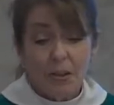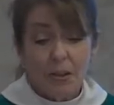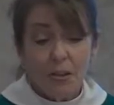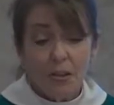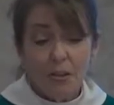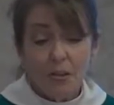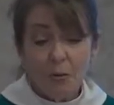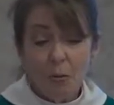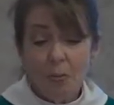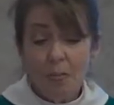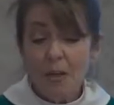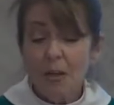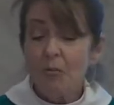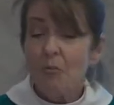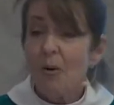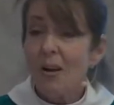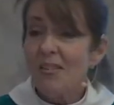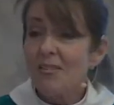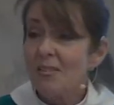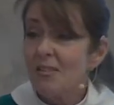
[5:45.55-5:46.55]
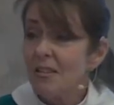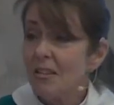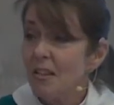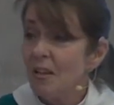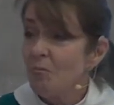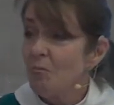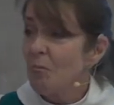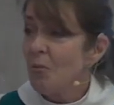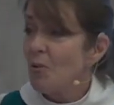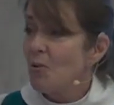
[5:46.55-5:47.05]
You will be arrested
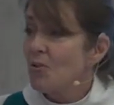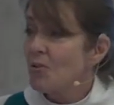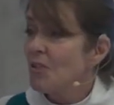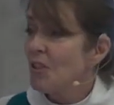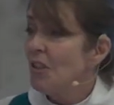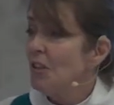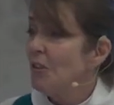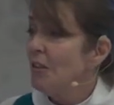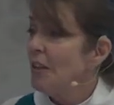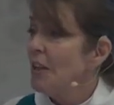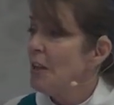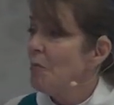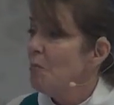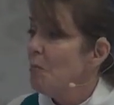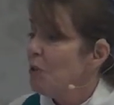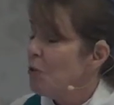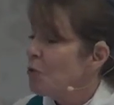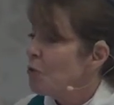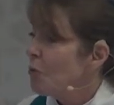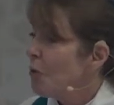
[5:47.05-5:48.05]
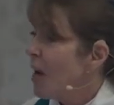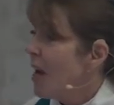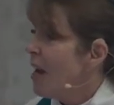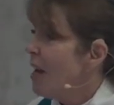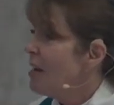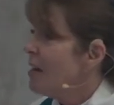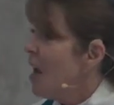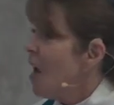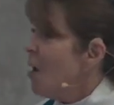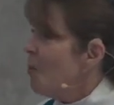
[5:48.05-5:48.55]
and persecuted and
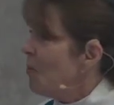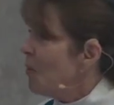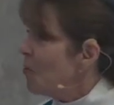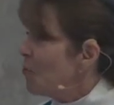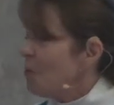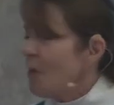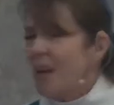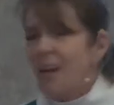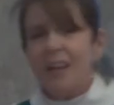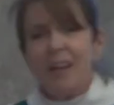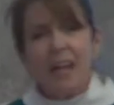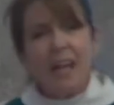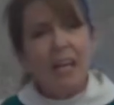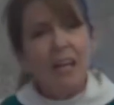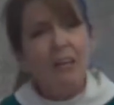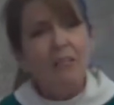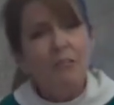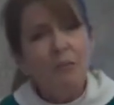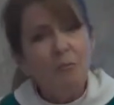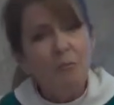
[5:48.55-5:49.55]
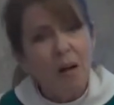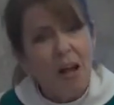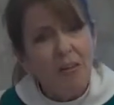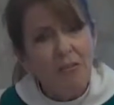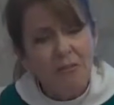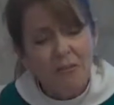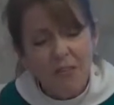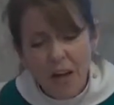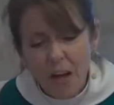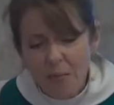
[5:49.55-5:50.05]
betrayed even by
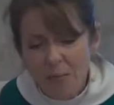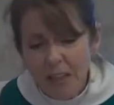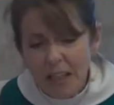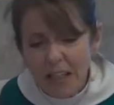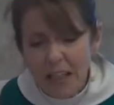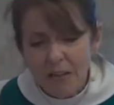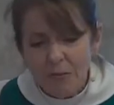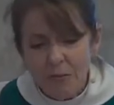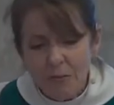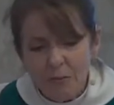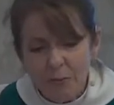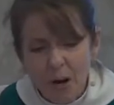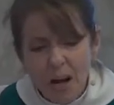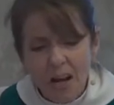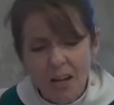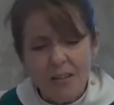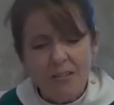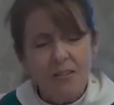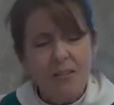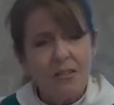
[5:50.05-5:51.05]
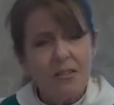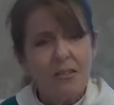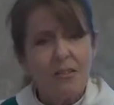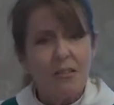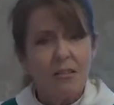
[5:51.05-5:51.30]
family and friends.